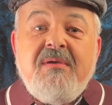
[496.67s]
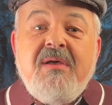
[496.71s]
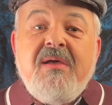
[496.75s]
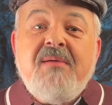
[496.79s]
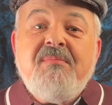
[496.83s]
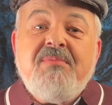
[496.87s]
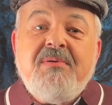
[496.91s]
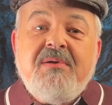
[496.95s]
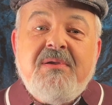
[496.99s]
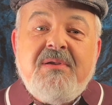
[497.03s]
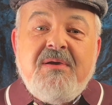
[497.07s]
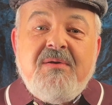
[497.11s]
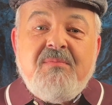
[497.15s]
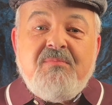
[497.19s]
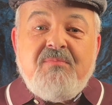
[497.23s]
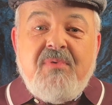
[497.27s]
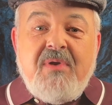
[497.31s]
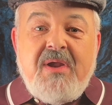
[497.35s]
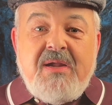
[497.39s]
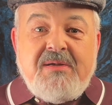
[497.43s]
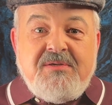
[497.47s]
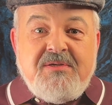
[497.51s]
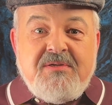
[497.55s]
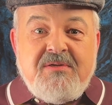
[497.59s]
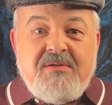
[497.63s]
I put out
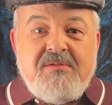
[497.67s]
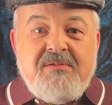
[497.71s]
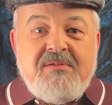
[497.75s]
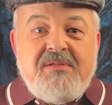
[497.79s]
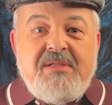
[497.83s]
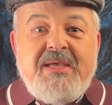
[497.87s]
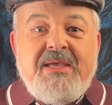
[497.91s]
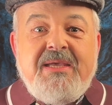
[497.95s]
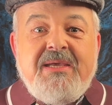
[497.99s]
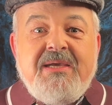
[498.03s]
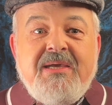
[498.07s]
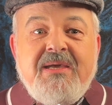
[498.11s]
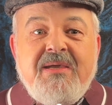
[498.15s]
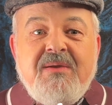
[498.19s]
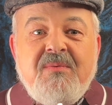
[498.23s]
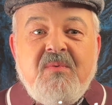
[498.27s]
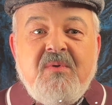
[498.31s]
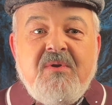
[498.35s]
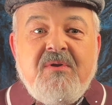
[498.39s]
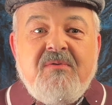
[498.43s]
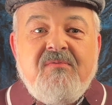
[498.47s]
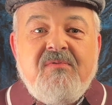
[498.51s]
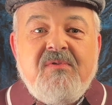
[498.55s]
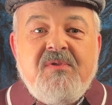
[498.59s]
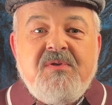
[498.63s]
practical AI
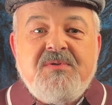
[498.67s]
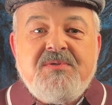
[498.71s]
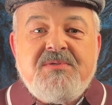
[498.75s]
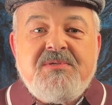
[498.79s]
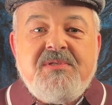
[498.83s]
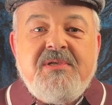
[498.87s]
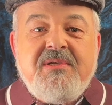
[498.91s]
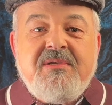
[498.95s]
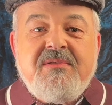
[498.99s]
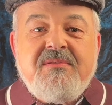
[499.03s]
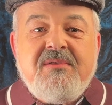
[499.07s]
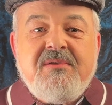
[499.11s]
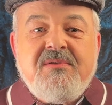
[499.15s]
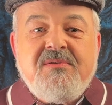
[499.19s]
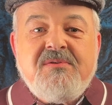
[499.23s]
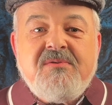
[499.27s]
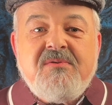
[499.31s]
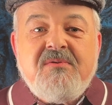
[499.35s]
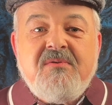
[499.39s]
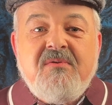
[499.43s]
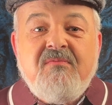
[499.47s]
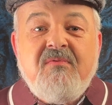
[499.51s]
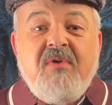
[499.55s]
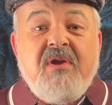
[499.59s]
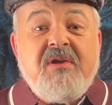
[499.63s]
workflows like
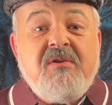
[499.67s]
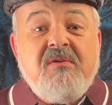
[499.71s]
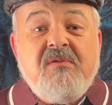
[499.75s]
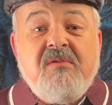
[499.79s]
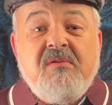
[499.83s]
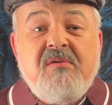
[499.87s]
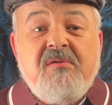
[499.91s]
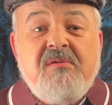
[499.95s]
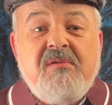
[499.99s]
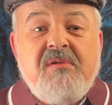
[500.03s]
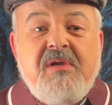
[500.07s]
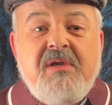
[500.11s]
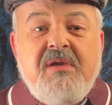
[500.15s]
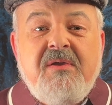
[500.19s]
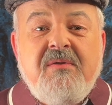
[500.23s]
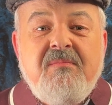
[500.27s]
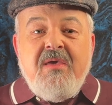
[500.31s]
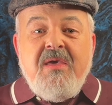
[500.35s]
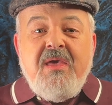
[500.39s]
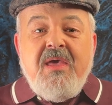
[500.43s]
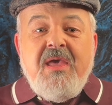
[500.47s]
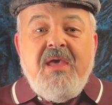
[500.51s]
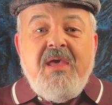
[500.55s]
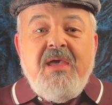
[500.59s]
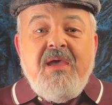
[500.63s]
this regularly.
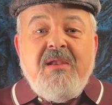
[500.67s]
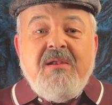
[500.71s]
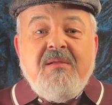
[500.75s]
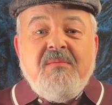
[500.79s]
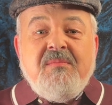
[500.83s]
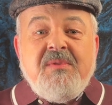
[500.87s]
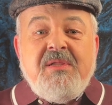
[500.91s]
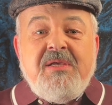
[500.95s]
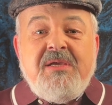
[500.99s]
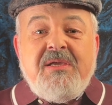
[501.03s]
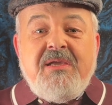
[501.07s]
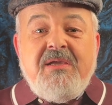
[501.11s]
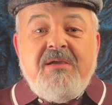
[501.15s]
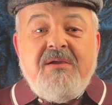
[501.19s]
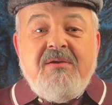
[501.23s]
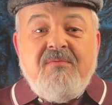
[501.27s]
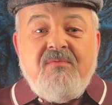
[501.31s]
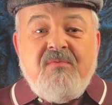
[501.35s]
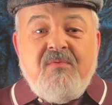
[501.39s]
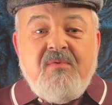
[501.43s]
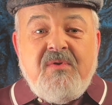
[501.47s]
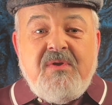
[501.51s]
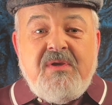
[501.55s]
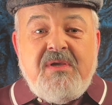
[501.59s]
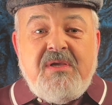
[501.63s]
And I'm linking a
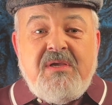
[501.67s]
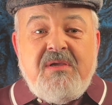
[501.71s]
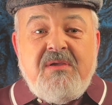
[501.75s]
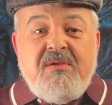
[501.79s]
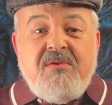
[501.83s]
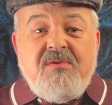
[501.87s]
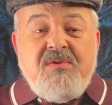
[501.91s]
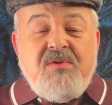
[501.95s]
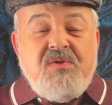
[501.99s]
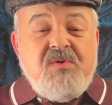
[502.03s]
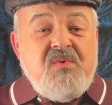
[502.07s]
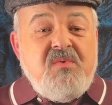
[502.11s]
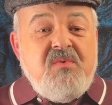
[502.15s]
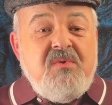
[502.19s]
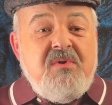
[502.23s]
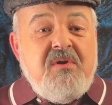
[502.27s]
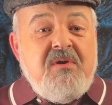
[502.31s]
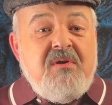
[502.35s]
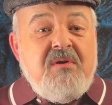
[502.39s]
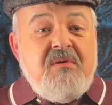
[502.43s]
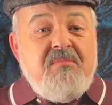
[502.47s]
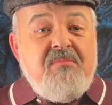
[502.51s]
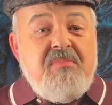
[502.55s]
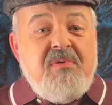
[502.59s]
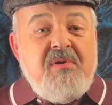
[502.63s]
free
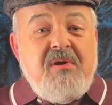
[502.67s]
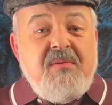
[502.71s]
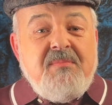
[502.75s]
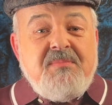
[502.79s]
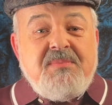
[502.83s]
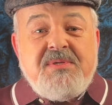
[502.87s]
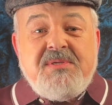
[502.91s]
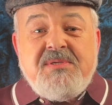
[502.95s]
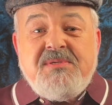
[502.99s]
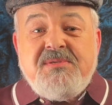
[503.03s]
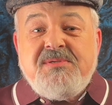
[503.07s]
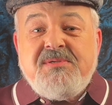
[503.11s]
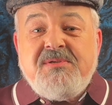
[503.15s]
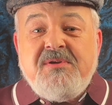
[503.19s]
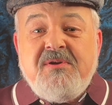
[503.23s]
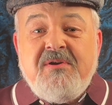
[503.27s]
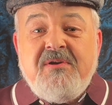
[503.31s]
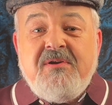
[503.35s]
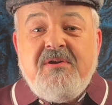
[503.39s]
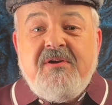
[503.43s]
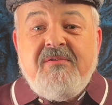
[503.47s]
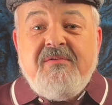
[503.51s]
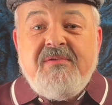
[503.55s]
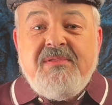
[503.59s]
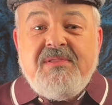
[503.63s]
Tutor Prompt
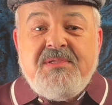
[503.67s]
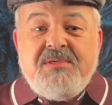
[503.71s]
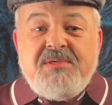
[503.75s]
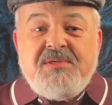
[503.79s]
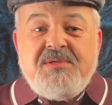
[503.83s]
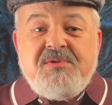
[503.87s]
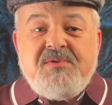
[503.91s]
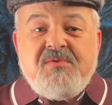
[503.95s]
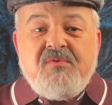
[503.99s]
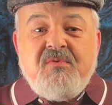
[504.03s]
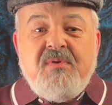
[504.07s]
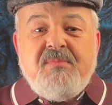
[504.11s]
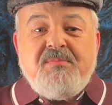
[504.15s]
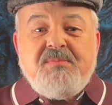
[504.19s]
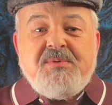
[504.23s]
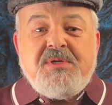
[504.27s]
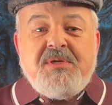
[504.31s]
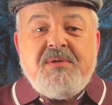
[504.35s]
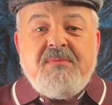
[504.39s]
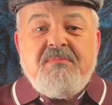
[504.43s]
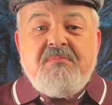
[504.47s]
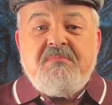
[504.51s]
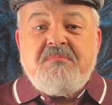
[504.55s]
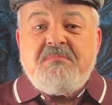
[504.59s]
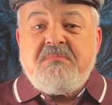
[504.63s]
Starter in the
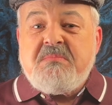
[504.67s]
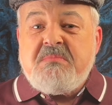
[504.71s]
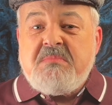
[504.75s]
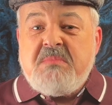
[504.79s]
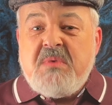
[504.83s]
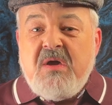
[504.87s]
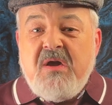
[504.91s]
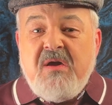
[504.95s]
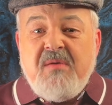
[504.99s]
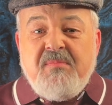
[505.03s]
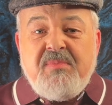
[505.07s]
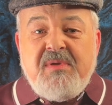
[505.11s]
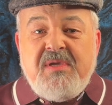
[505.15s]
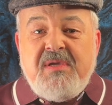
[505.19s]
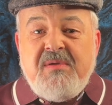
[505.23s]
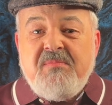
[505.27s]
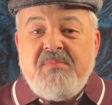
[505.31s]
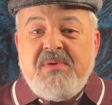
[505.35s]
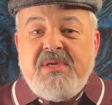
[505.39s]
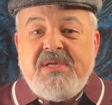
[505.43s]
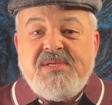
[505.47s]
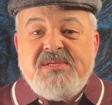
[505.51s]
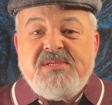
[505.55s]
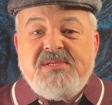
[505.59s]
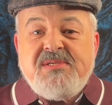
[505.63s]
description. Copy and
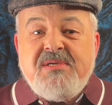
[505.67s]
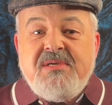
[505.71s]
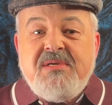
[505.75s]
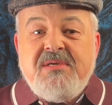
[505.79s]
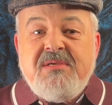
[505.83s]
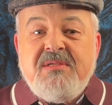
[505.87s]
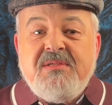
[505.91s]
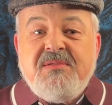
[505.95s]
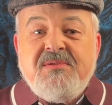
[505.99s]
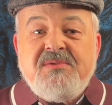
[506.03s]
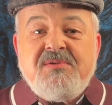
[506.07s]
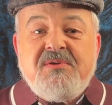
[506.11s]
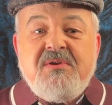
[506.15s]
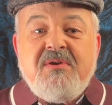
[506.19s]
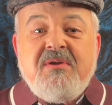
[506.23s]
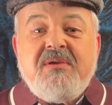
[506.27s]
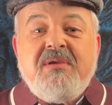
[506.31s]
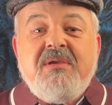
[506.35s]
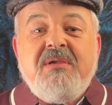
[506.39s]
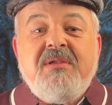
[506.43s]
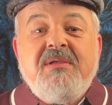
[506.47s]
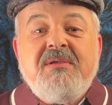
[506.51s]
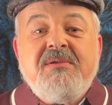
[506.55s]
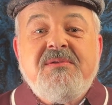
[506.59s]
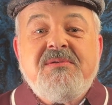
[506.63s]
paste it and start
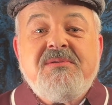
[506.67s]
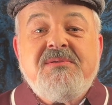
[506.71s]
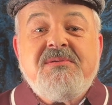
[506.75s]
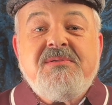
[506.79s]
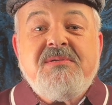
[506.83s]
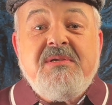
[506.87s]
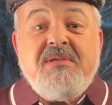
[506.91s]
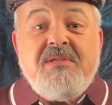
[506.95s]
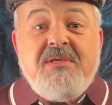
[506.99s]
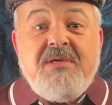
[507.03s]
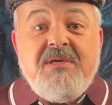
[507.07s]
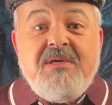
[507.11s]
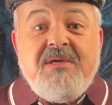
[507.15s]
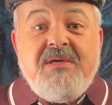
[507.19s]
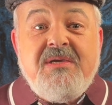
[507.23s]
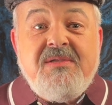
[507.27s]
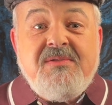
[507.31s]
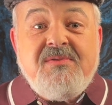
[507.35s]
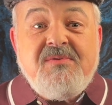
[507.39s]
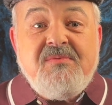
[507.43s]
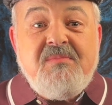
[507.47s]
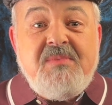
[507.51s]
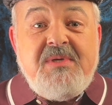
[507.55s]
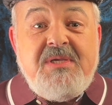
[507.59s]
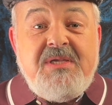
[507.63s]
getting study
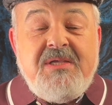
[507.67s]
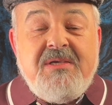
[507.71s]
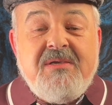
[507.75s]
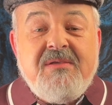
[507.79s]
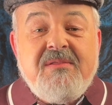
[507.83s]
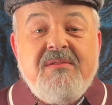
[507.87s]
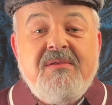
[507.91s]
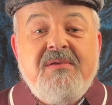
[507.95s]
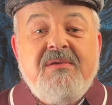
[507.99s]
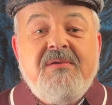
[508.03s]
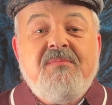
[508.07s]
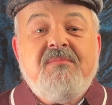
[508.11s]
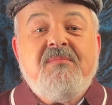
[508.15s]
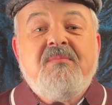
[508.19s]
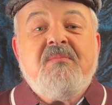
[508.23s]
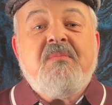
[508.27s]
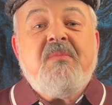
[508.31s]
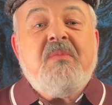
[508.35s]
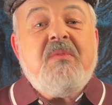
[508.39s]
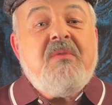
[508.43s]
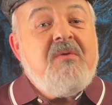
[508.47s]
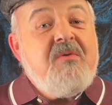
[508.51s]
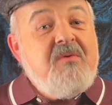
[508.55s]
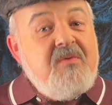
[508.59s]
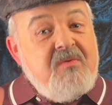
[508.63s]
guides immediately.
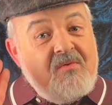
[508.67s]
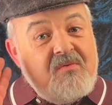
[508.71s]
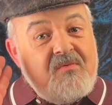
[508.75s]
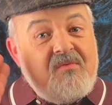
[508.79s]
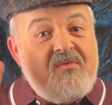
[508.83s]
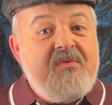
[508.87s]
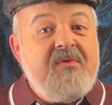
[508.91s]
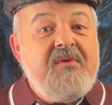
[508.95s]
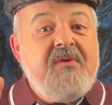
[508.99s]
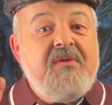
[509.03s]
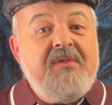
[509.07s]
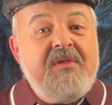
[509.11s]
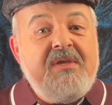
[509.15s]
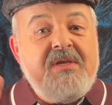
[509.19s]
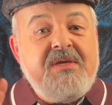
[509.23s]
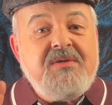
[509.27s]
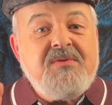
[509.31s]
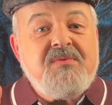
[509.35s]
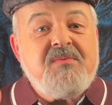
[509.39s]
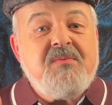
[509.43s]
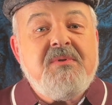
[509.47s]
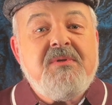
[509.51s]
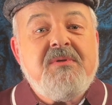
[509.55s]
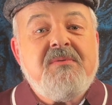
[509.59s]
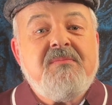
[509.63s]
We'll see you in the
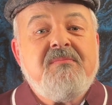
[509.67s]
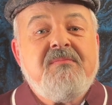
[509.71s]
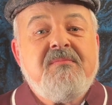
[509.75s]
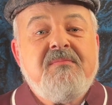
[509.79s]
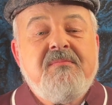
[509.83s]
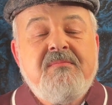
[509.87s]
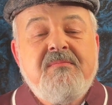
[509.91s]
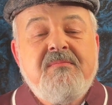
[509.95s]
next one.